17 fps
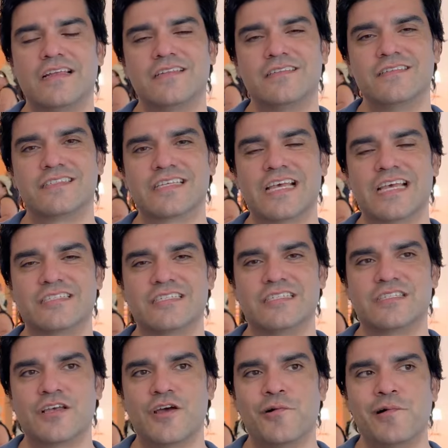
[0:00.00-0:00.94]
discussion.
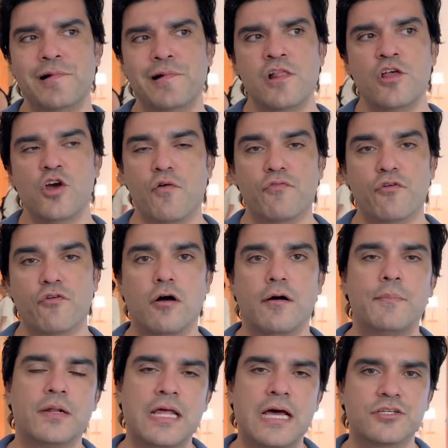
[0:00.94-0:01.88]
So overall,
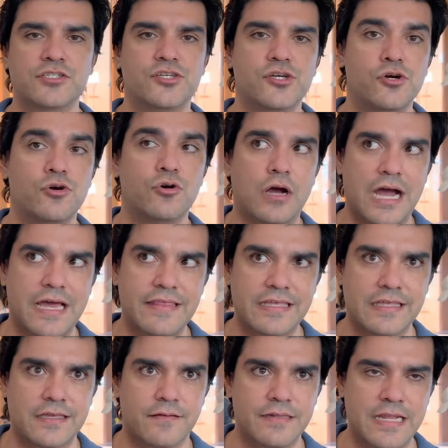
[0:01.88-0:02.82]
Bellagio, I
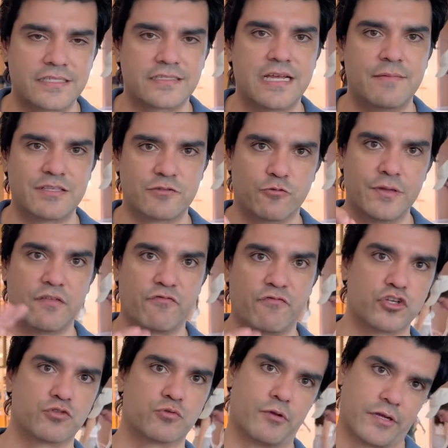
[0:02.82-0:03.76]
think next time this will be the
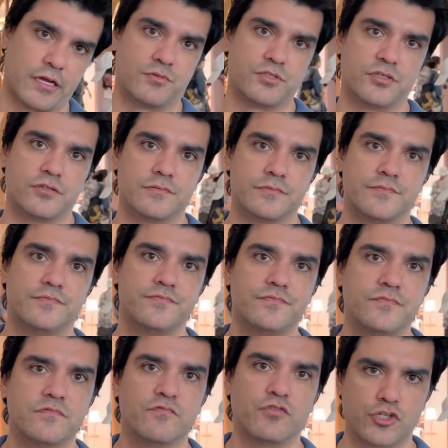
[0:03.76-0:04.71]
first one to come to,
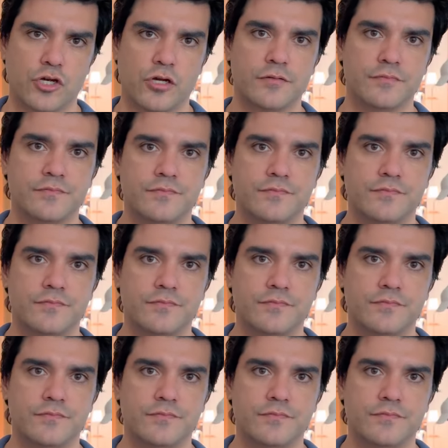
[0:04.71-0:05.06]
for sure.